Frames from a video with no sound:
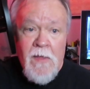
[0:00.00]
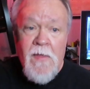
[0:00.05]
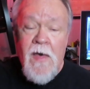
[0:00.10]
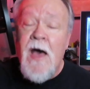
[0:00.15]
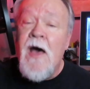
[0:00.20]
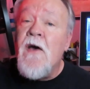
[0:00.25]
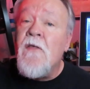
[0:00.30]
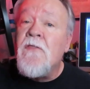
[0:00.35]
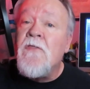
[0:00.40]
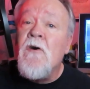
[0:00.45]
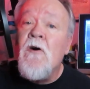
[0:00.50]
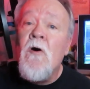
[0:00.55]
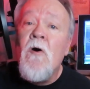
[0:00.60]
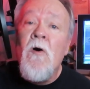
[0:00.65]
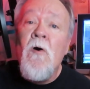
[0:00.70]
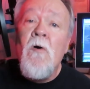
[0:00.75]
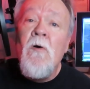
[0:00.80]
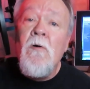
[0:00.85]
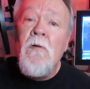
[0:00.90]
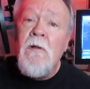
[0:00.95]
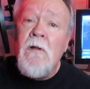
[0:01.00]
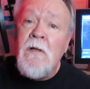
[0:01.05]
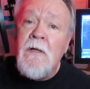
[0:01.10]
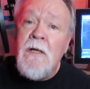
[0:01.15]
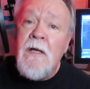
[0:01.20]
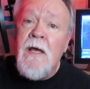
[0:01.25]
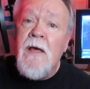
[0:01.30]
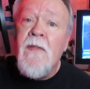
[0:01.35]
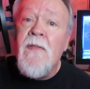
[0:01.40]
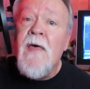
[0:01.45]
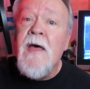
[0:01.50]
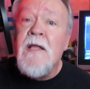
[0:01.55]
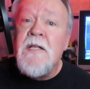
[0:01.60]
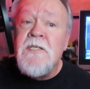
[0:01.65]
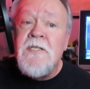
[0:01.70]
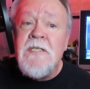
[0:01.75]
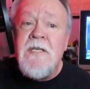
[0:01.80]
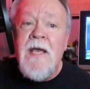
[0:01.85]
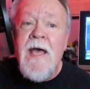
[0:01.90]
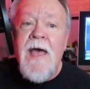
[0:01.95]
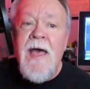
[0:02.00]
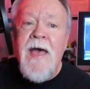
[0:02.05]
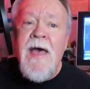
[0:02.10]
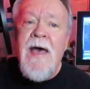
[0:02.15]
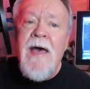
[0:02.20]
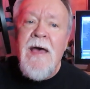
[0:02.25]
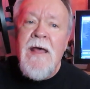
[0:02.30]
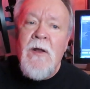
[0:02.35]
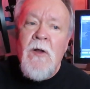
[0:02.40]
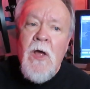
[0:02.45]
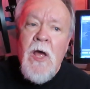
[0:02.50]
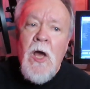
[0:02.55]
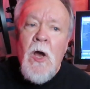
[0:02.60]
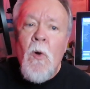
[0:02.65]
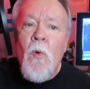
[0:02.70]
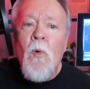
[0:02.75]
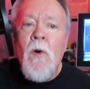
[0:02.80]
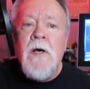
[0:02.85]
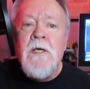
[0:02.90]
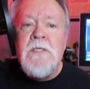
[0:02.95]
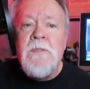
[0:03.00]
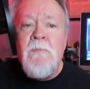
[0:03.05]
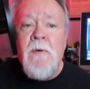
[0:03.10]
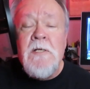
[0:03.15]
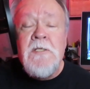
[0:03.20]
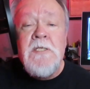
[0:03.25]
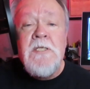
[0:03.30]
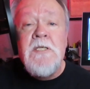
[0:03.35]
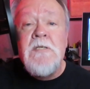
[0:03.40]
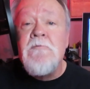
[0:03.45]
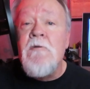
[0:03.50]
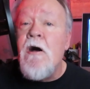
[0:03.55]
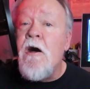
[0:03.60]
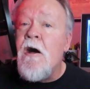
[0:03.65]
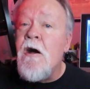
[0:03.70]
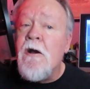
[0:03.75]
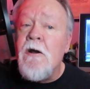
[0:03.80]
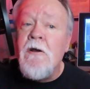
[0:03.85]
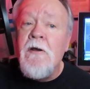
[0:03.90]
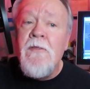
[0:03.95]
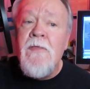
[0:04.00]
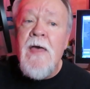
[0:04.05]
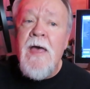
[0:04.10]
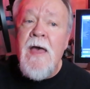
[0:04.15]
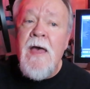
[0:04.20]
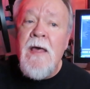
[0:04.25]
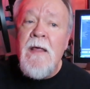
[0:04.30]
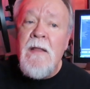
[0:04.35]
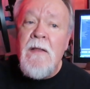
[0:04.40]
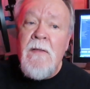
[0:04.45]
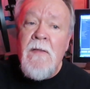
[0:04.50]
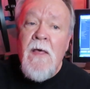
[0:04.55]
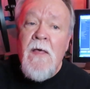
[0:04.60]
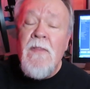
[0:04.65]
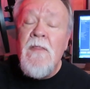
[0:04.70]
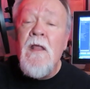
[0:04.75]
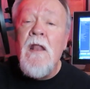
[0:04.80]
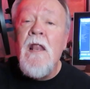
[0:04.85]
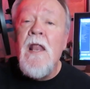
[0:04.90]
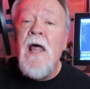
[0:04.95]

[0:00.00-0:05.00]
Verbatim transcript: that the hold that she had was much stronger than the